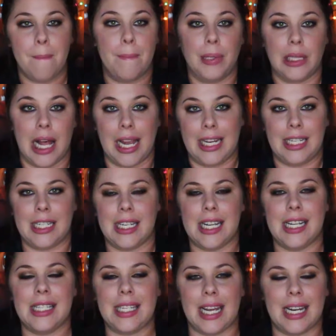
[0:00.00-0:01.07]

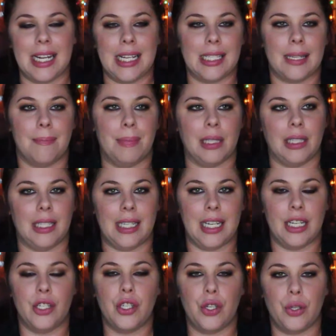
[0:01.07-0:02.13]
blindness and his
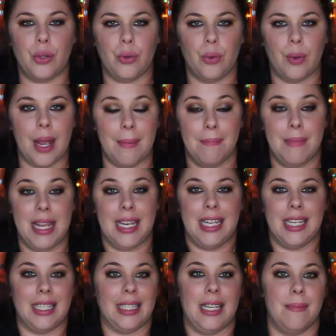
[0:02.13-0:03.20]
ability to
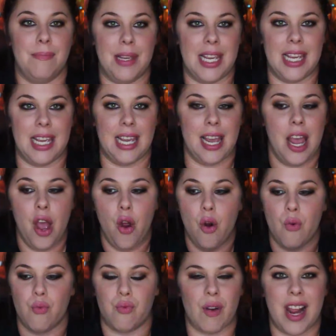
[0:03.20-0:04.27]
immediately be
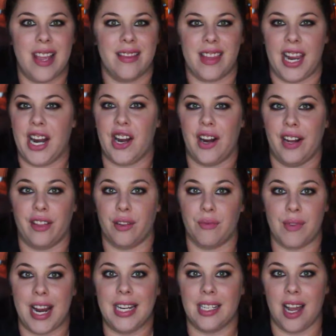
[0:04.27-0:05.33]
right there at the
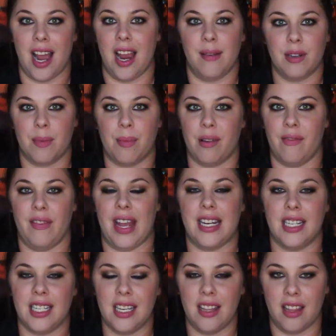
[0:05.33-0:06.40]
right time to
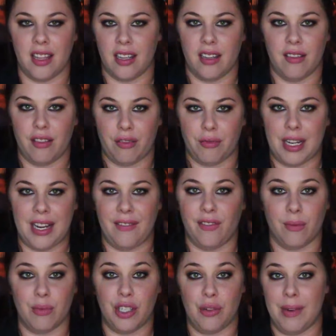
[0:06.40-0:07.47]
prevent the three
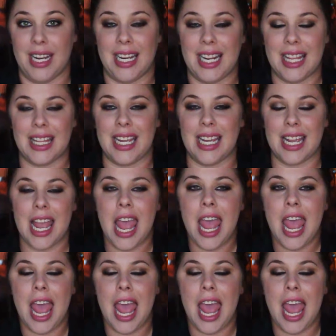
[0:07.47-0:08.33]
from doing anything.